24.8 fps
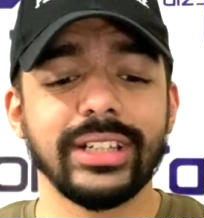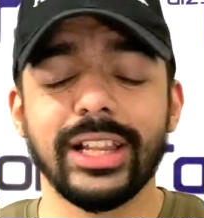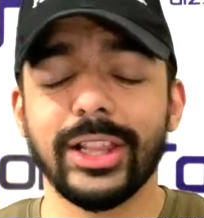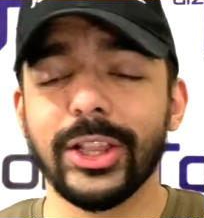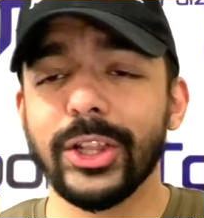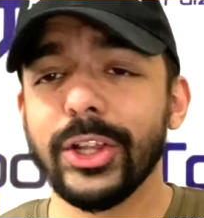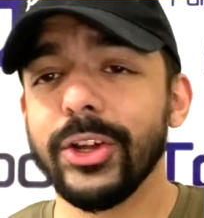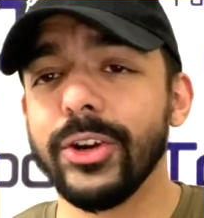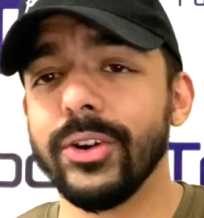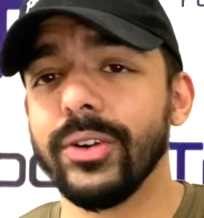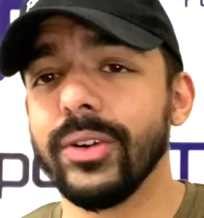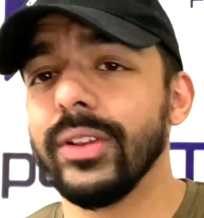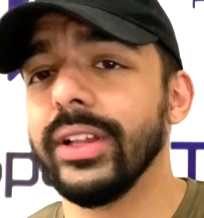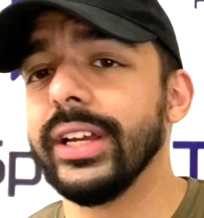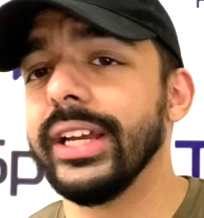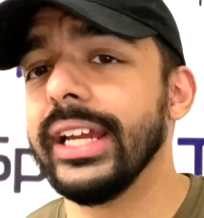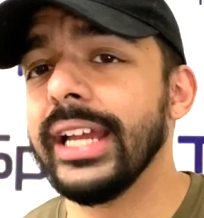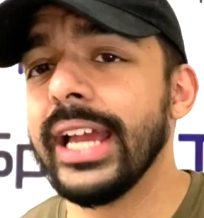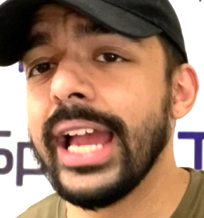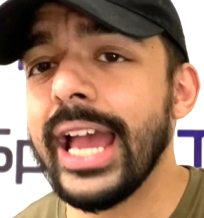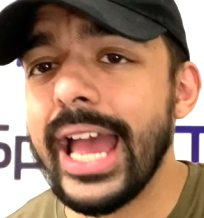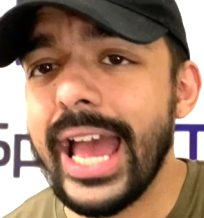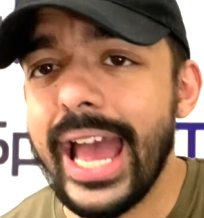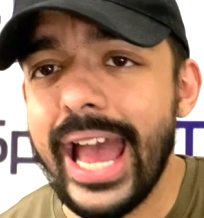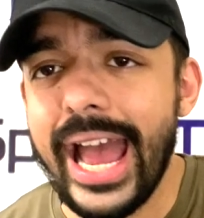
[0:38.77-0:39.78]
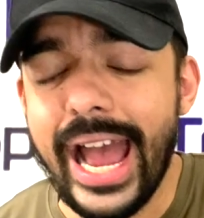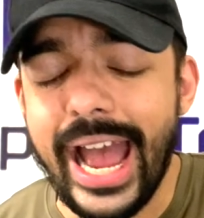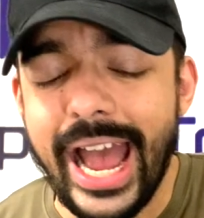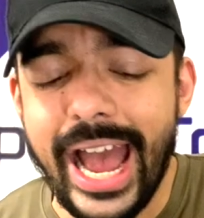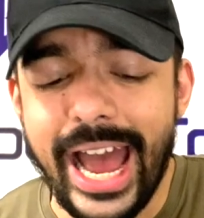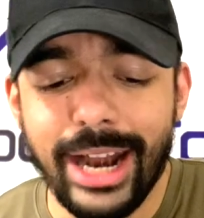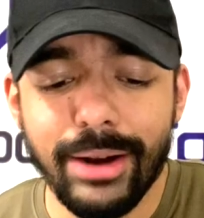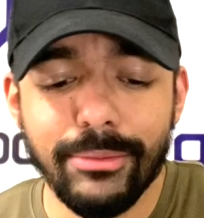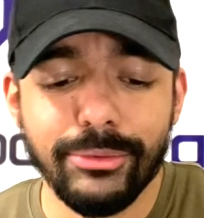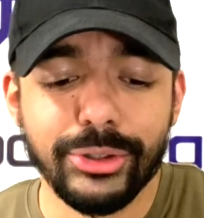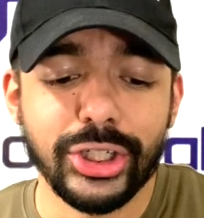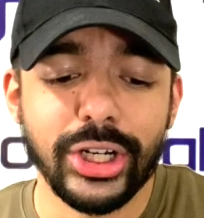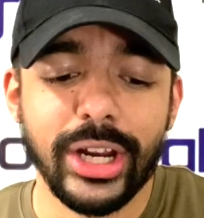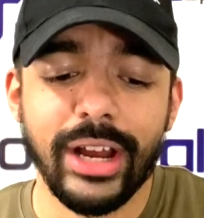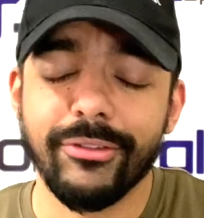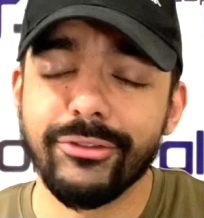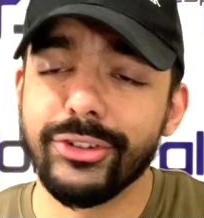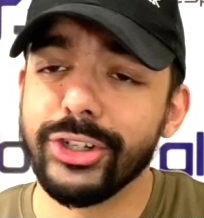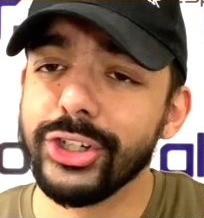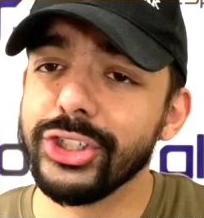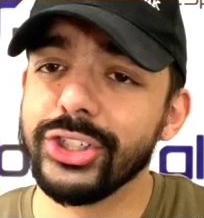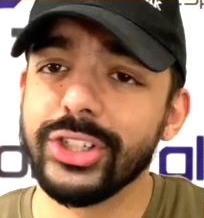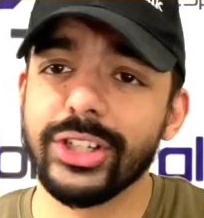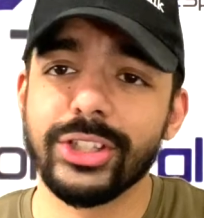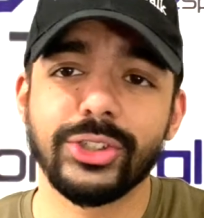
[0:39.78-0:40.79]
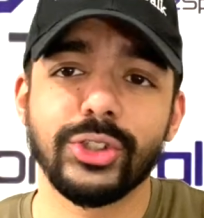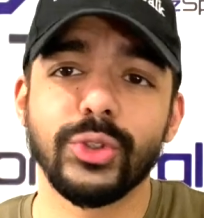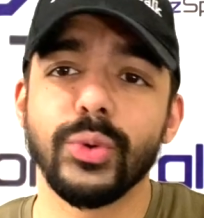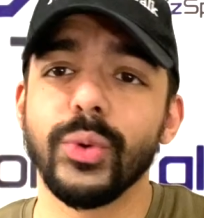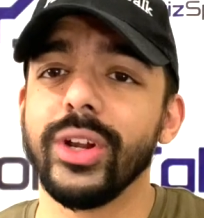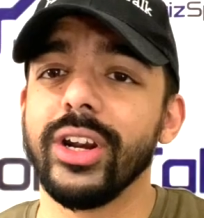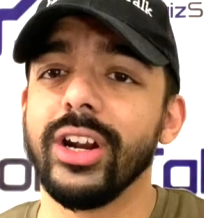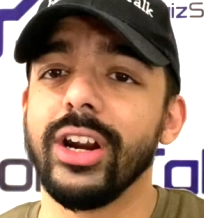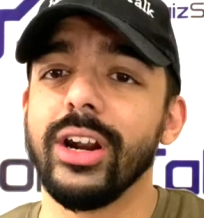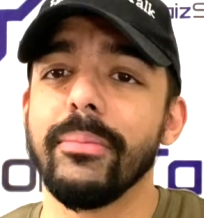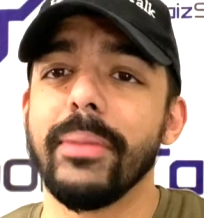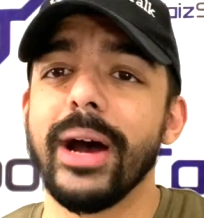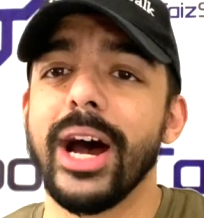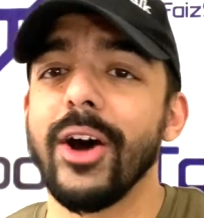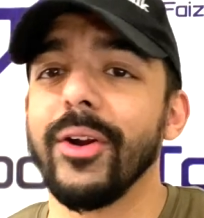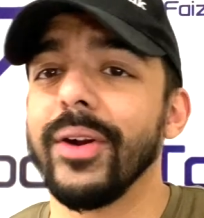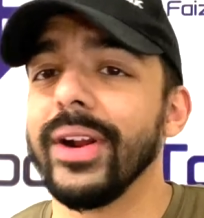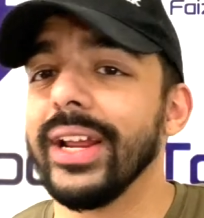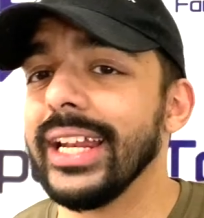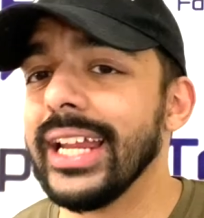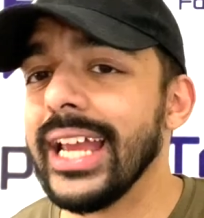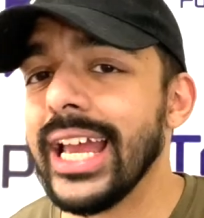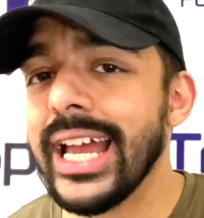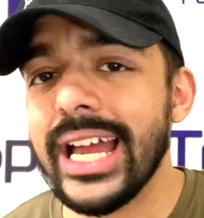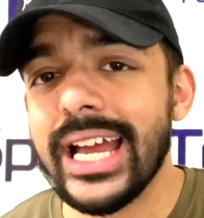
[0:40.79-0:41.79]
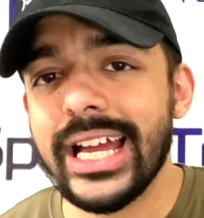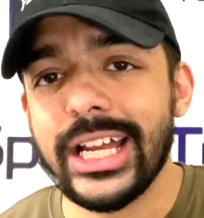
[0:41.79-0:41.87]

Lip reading: Literally, Adam Schefter just tweeted about it.